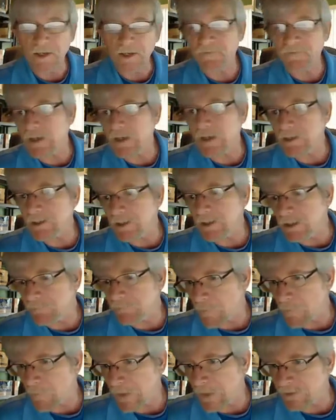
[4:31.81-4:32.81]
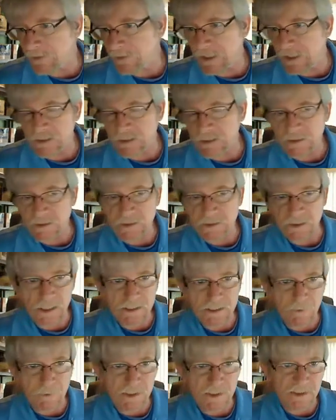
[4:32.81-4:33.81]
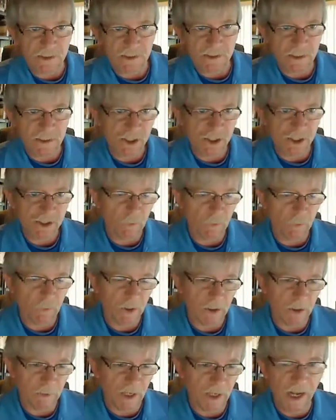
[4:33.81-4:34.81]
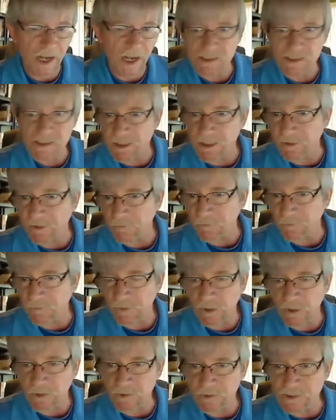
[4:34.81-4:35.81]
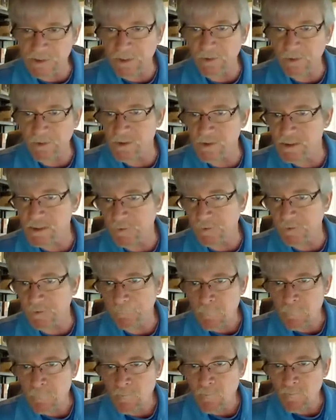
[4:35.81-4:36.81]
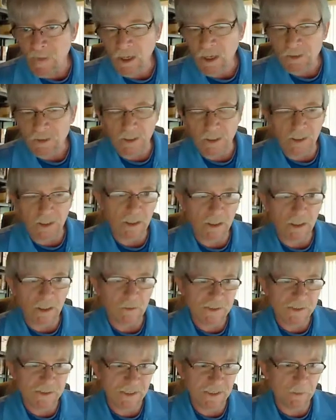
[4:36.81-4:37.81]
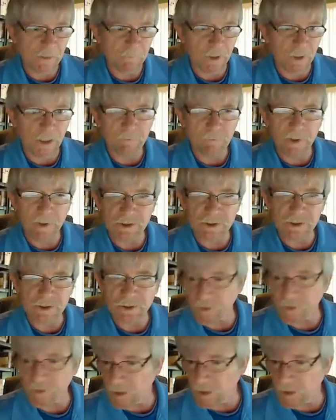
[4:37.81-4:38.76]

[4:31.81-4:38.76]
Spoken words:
And finally, at the end of today's presentation, we're going to be asking for volunteers to step up and